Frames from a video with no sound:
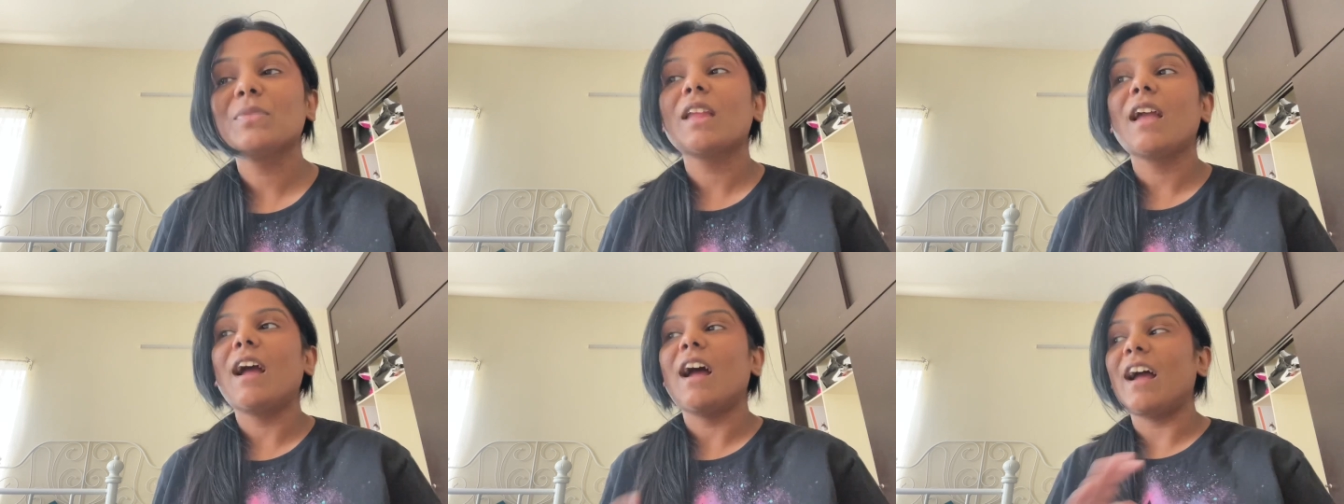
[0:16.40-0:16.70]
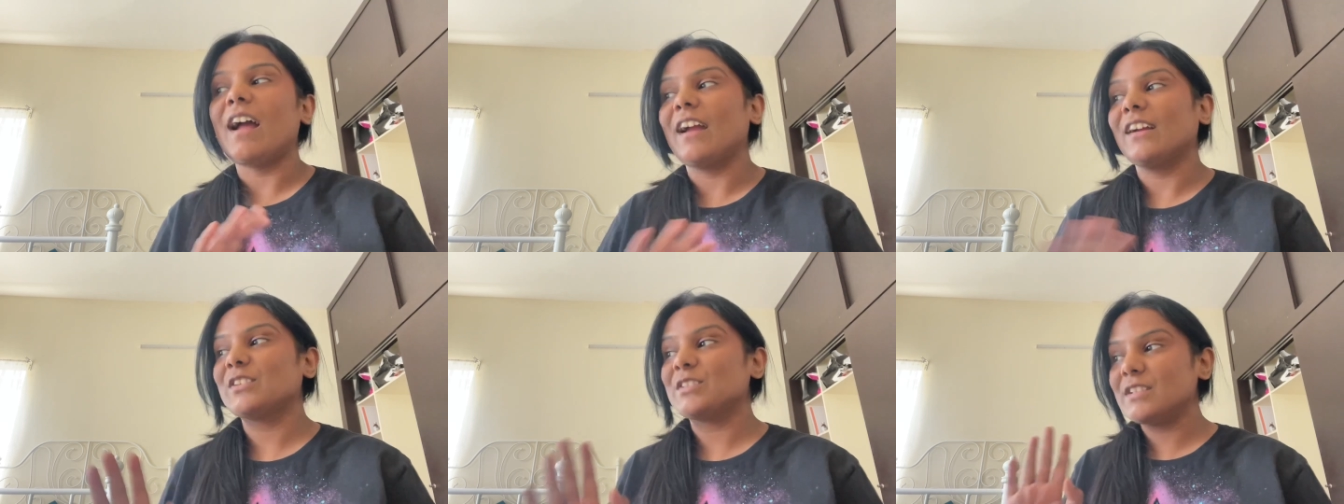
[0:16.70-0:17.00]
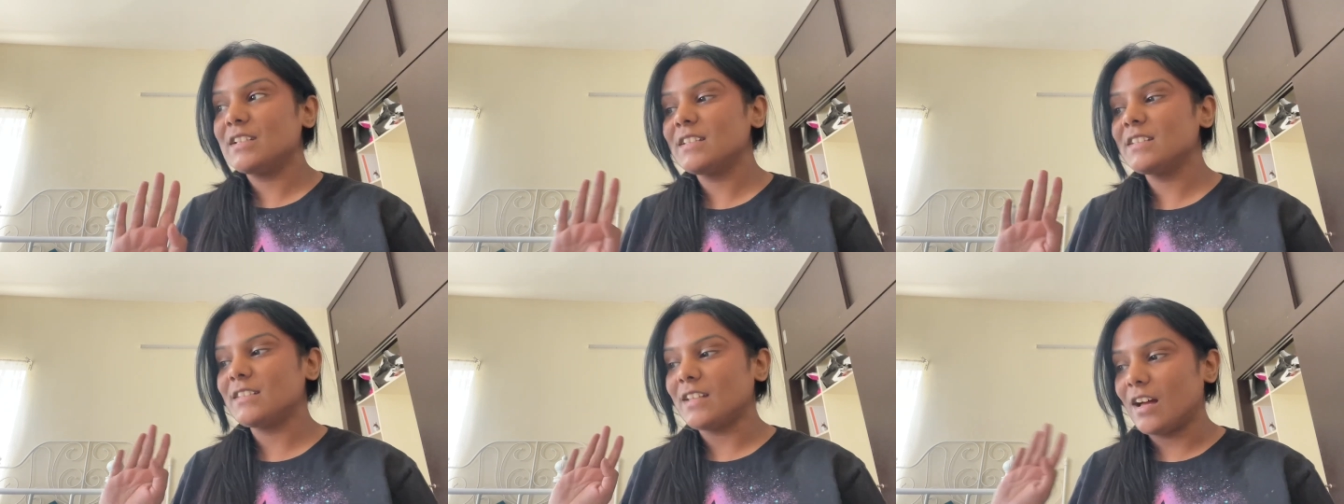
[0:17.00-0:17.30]
I
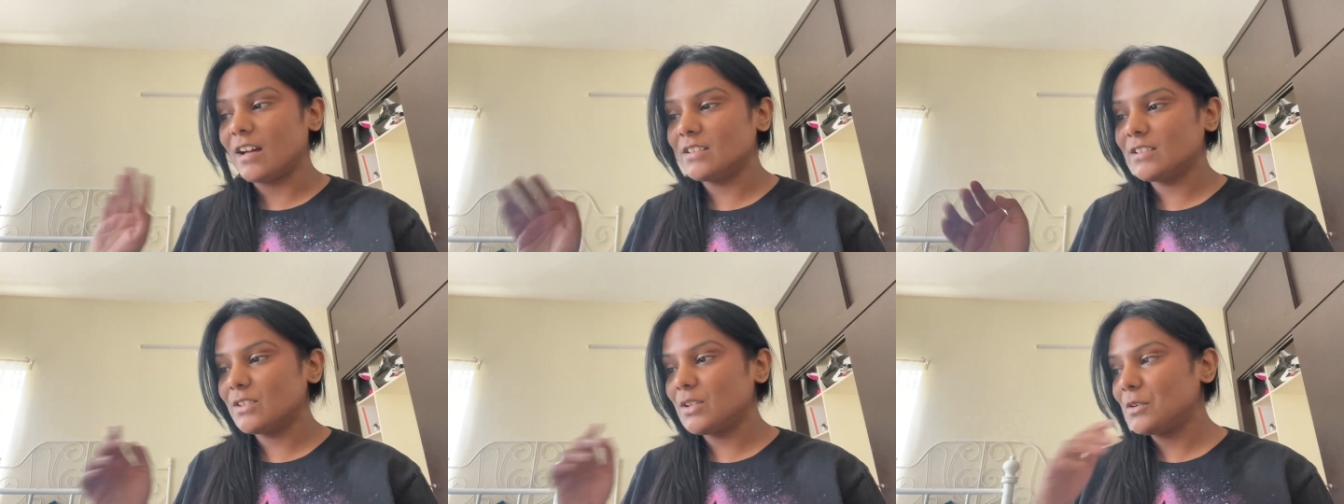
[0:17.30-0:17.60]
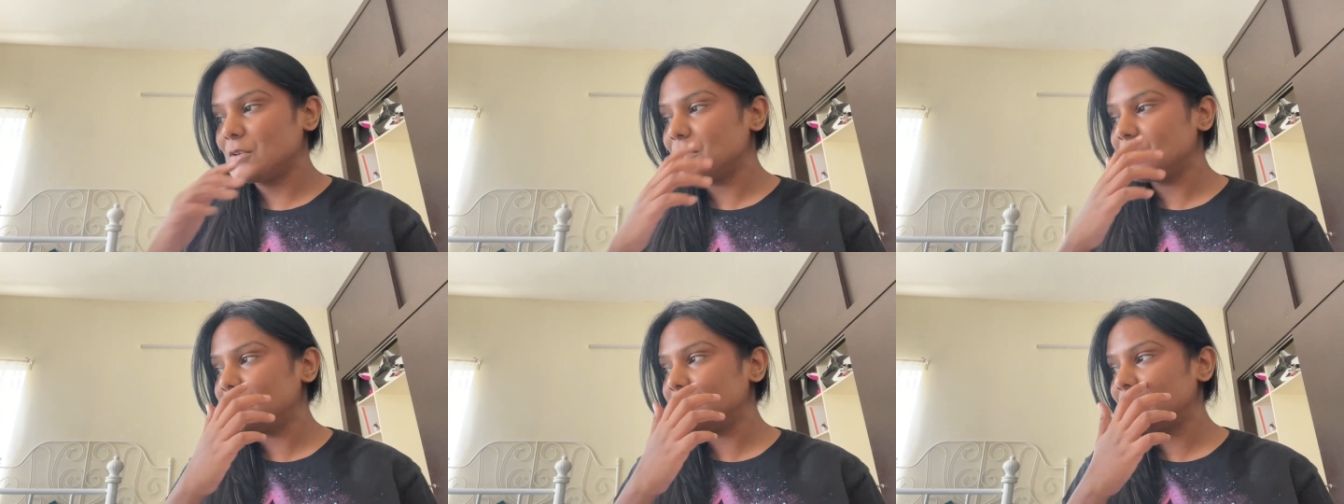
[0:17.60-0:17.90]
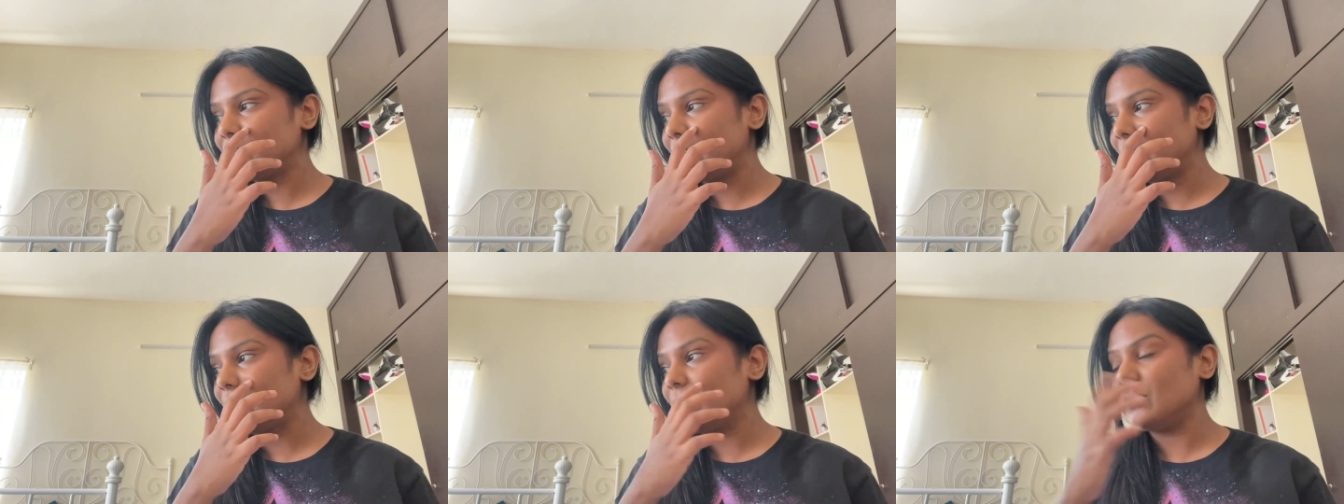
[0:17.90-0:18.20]
actually started off
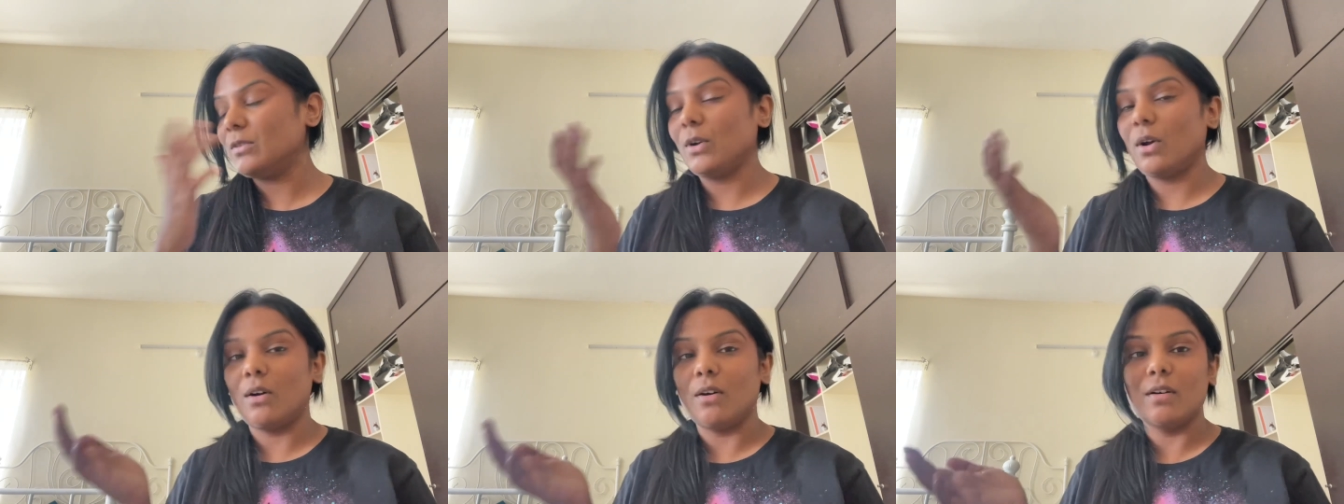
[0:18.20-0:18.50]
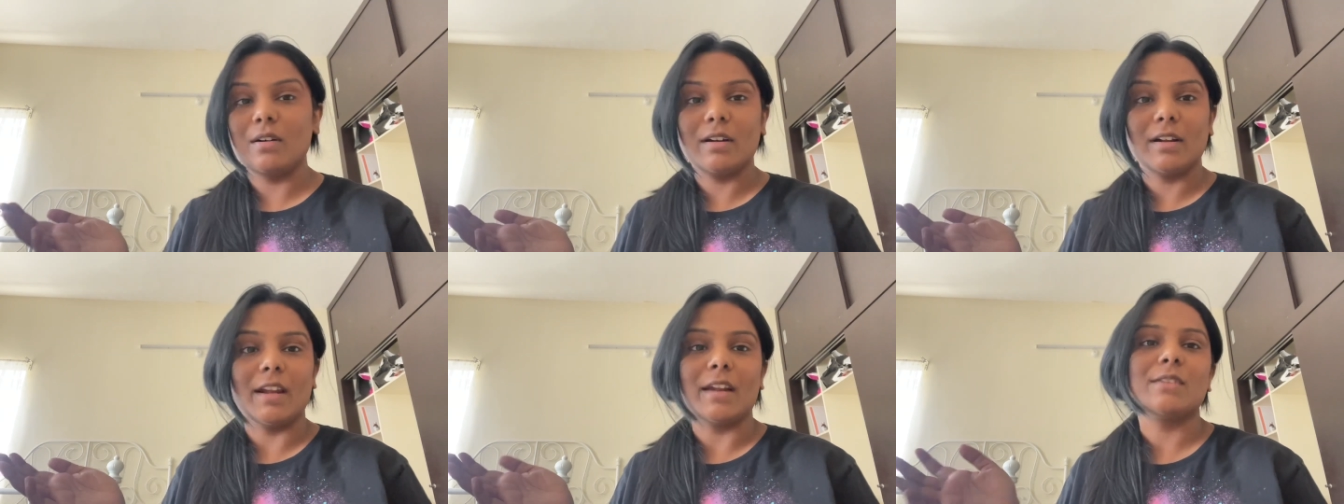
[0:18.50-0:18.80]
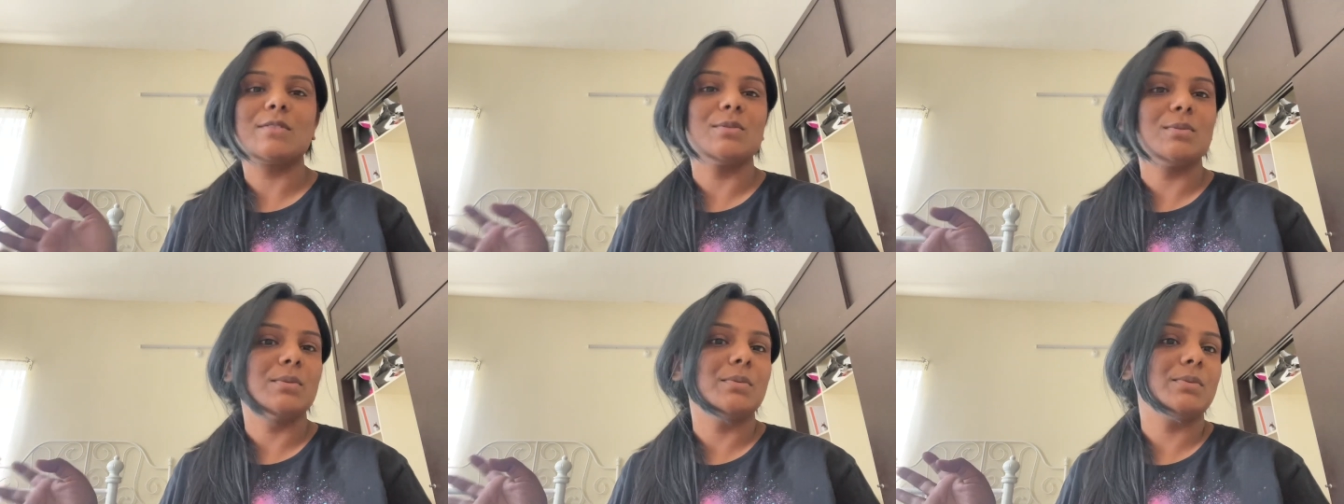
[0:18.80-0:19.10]
a vlog
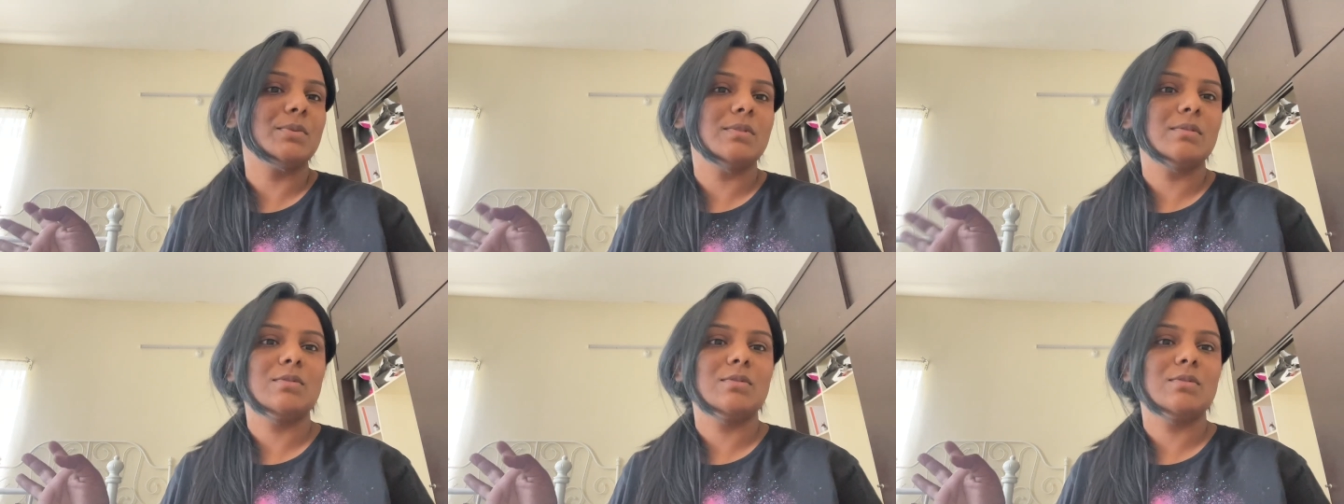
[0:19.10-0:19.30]
like two